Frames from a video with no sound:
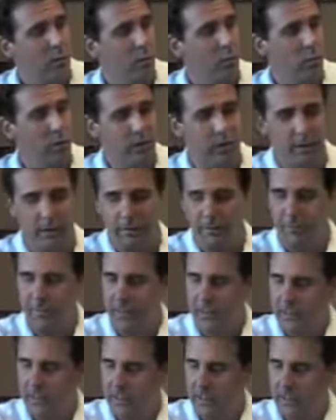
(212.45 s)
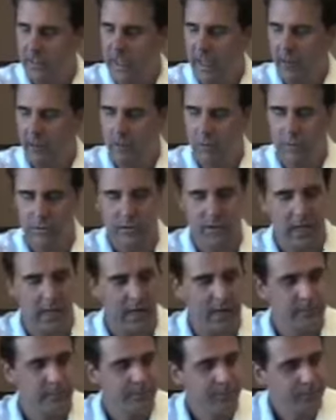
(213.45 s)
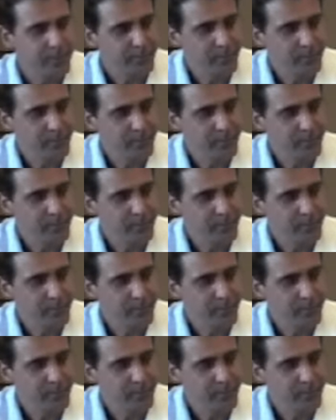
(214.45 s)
With fixing the lateral side,